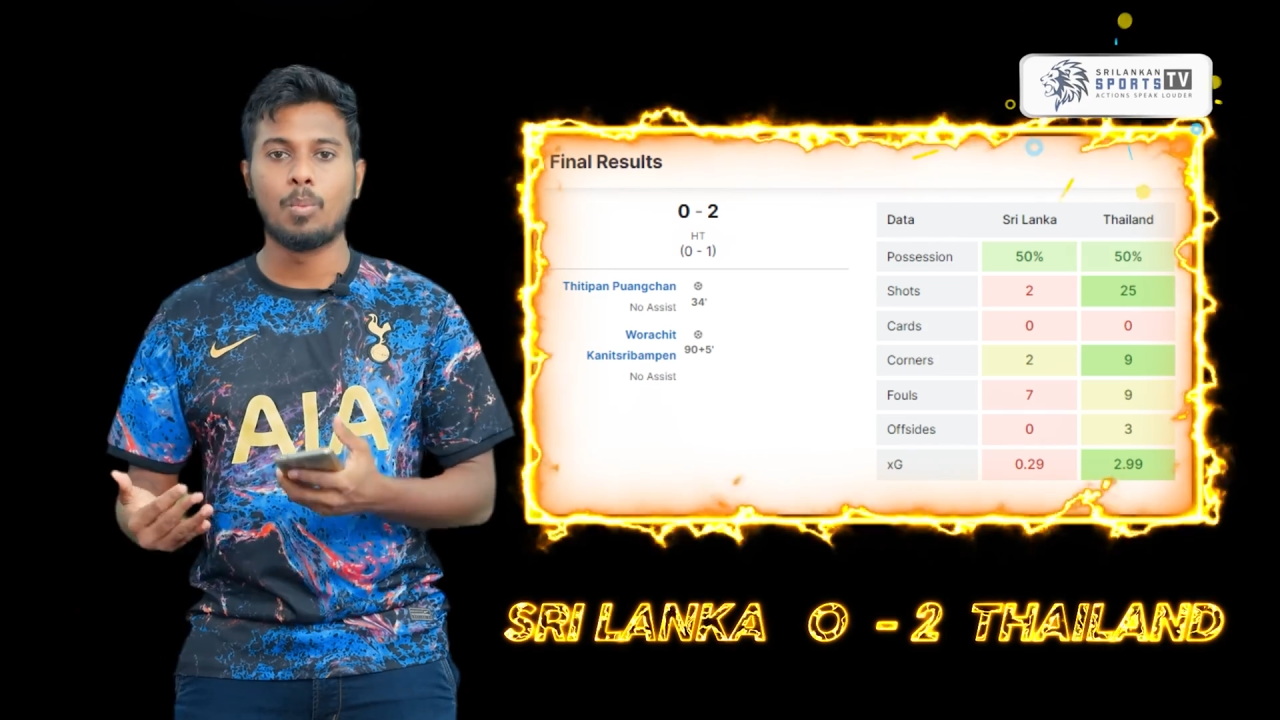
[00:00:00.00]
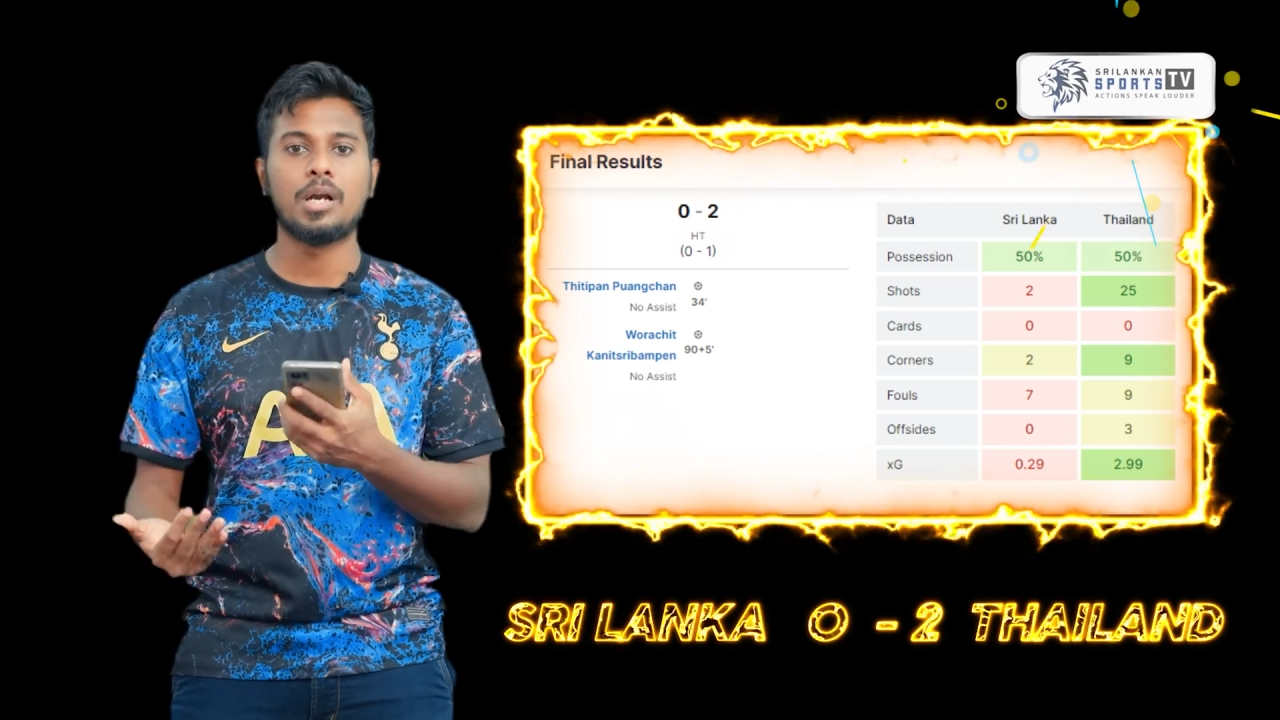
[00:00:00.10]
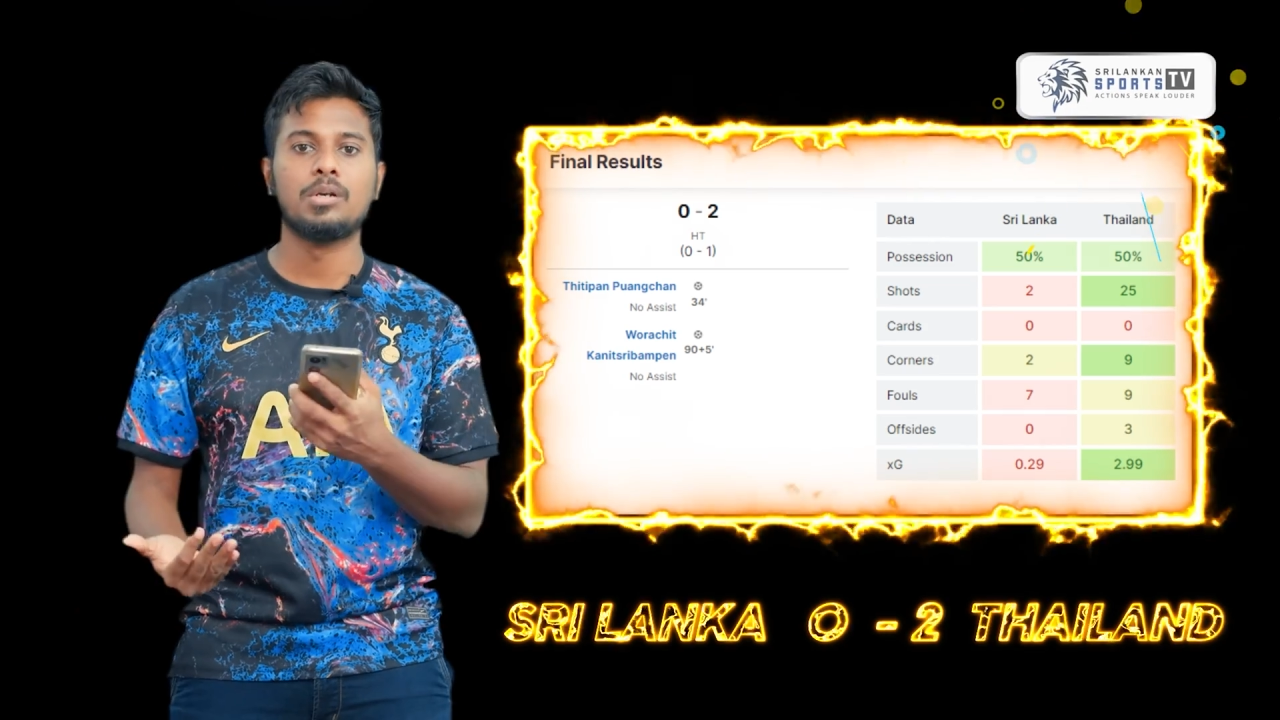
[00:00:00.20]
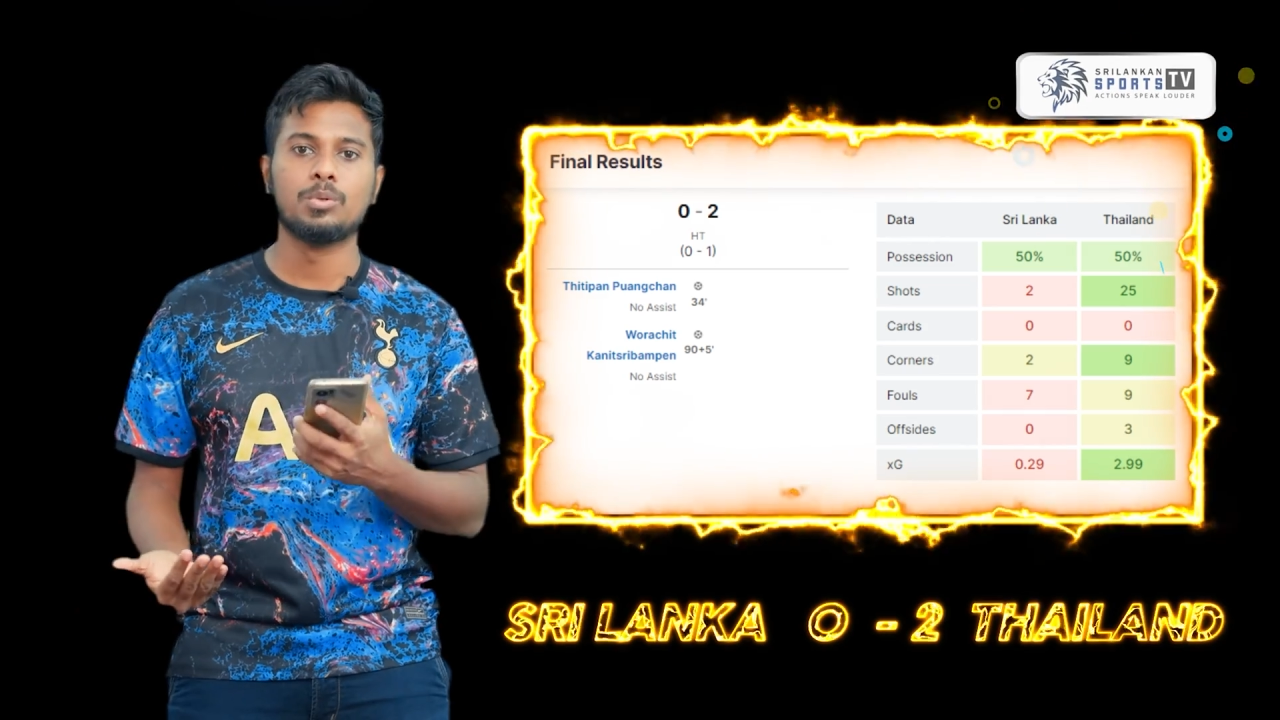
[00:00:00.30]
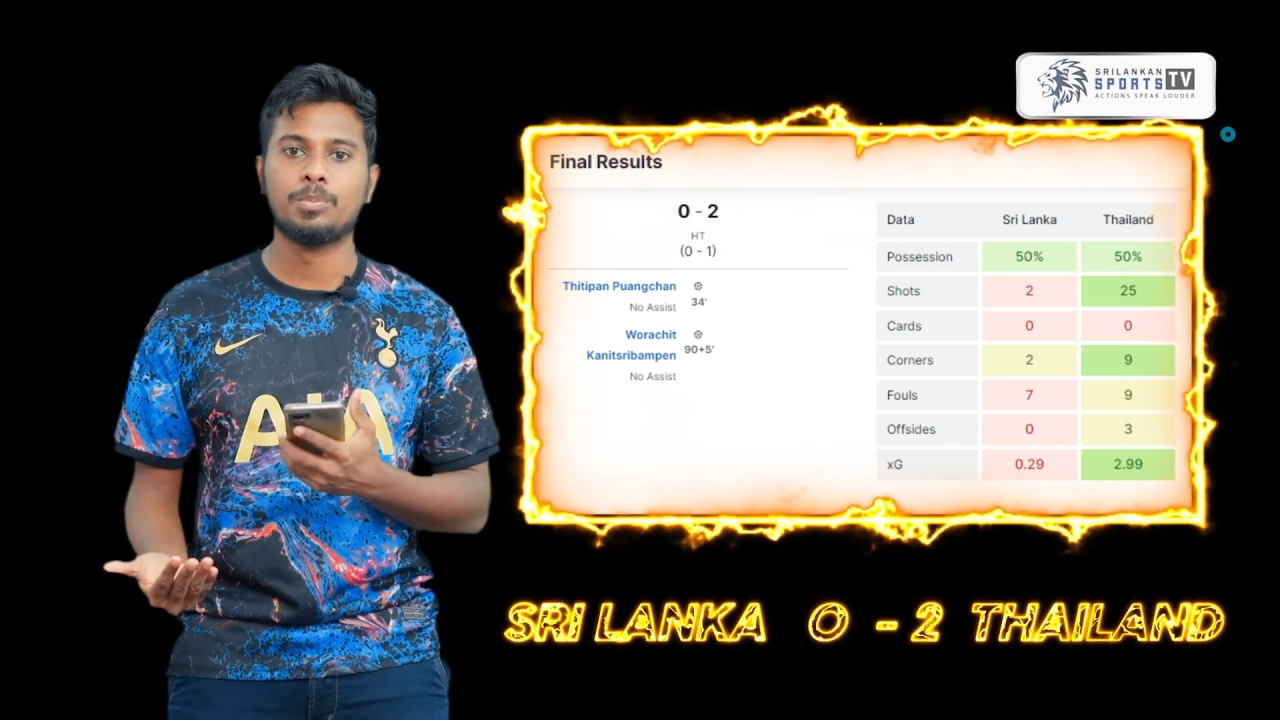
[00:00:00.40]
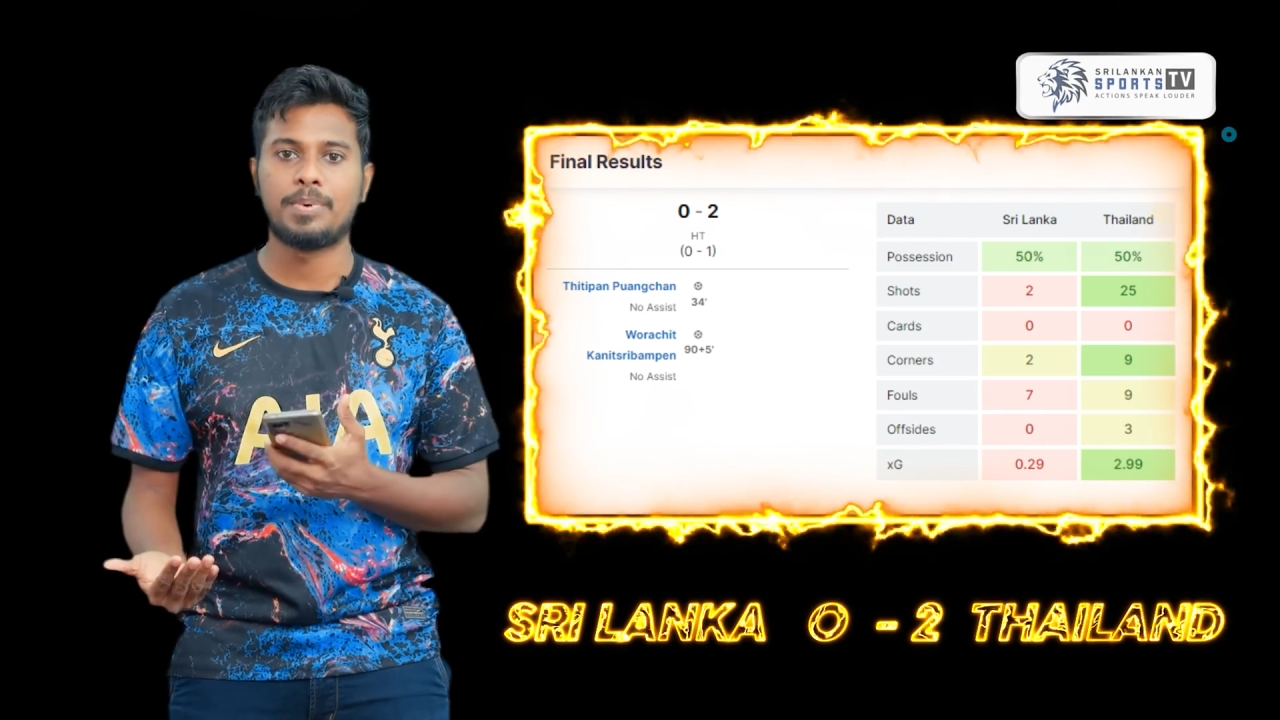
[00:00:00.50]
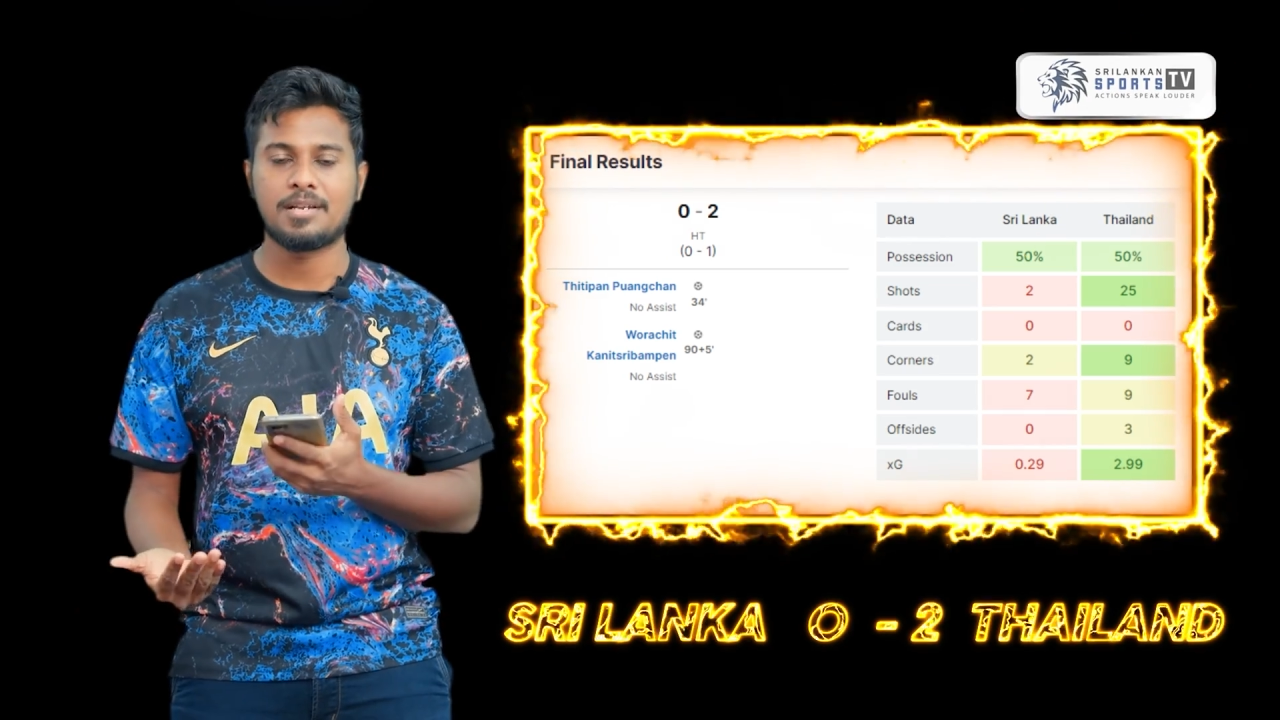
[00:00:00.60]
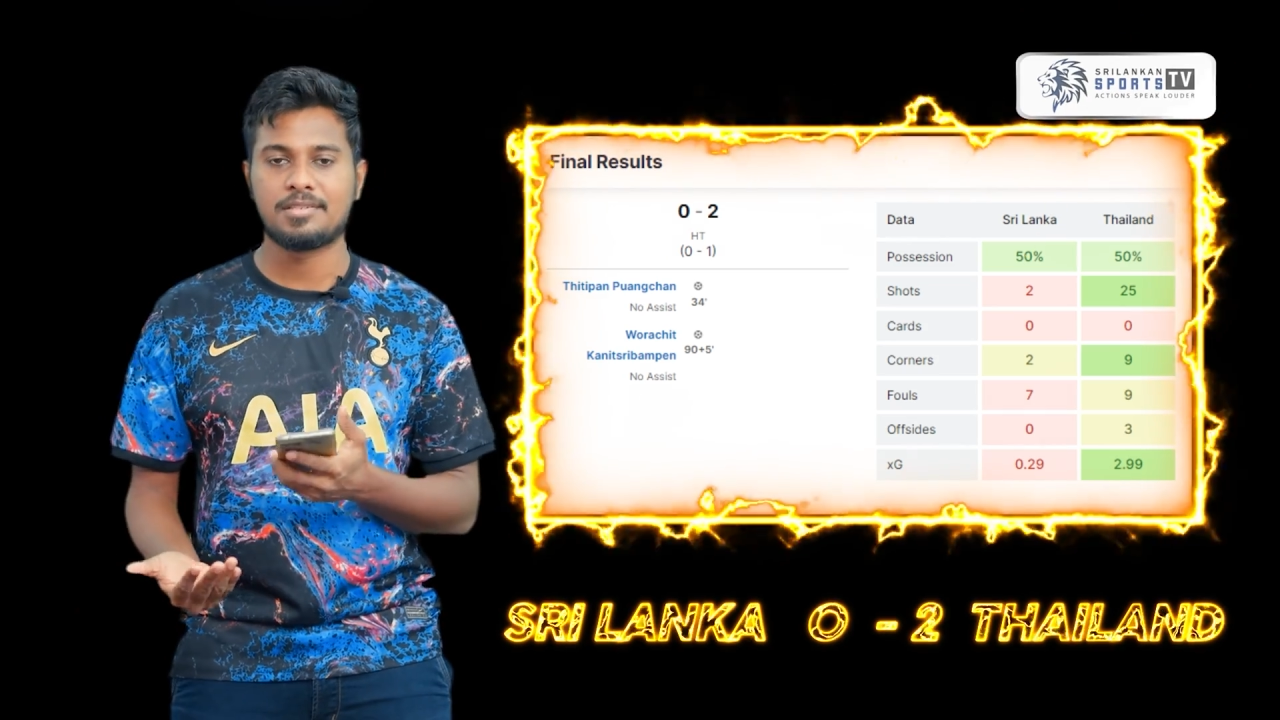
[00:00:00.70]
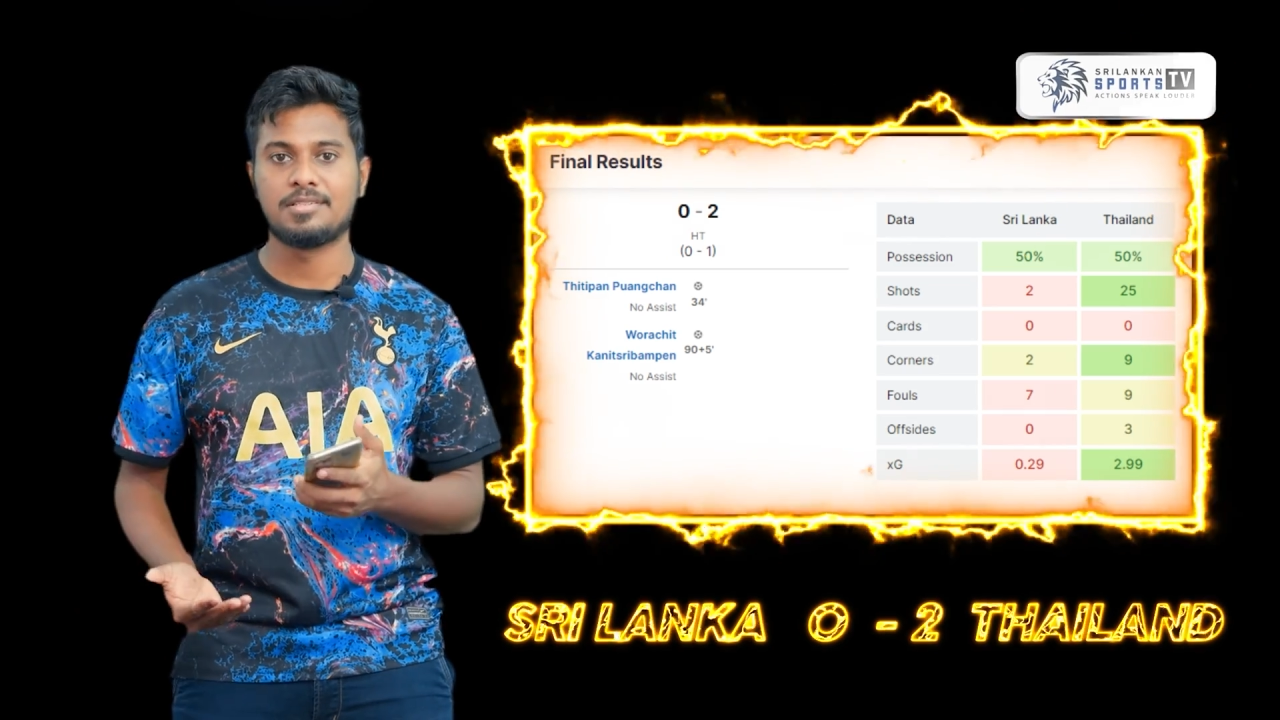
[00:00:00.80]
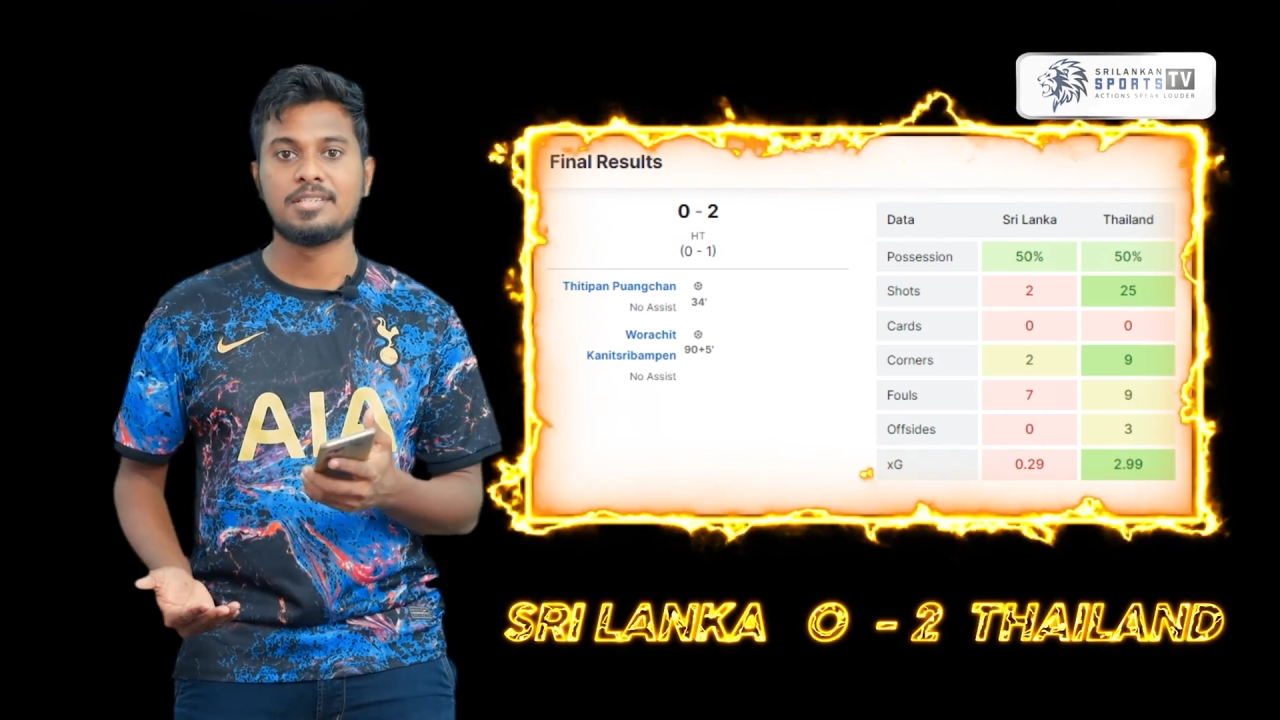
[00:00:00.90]
1-2
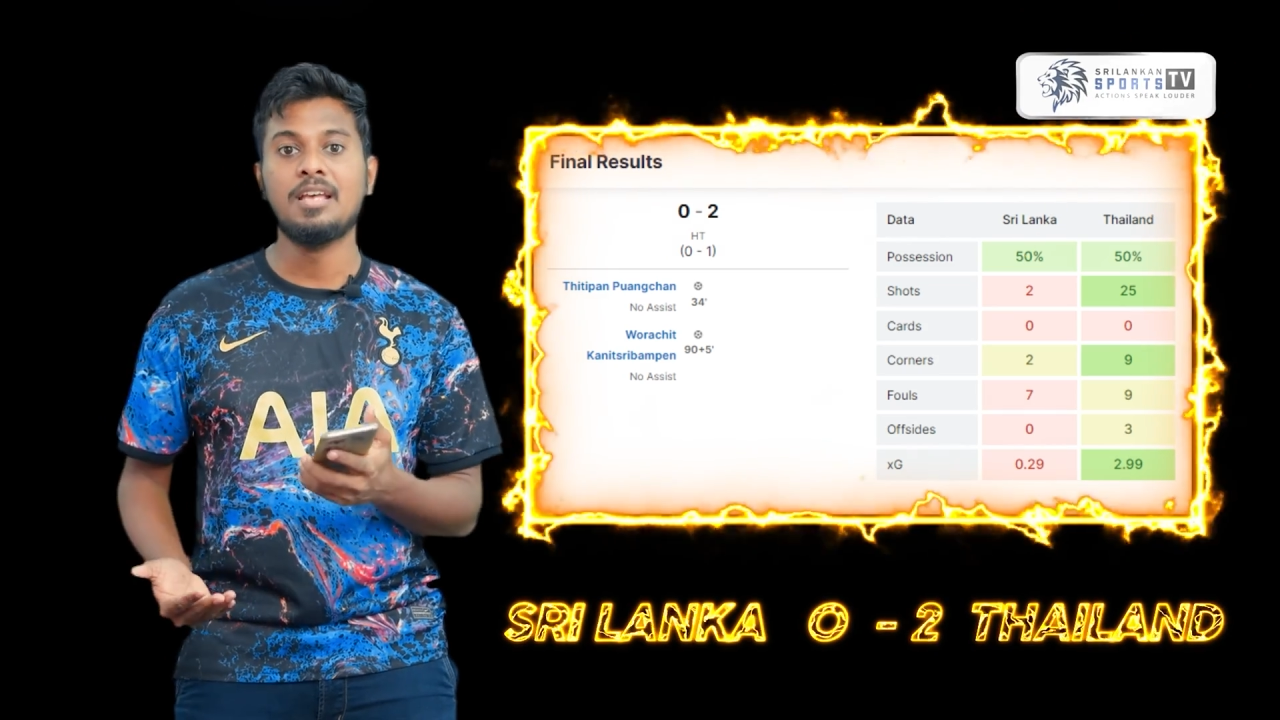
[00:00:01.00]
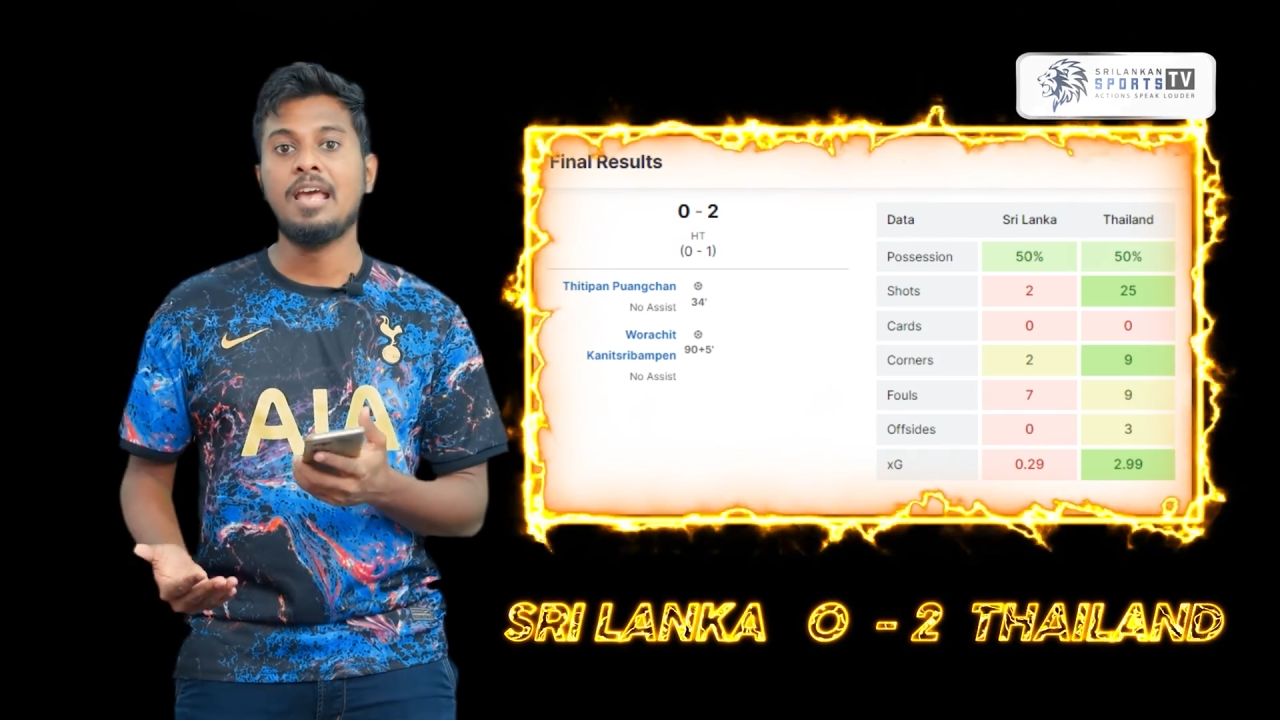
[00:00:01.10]
passes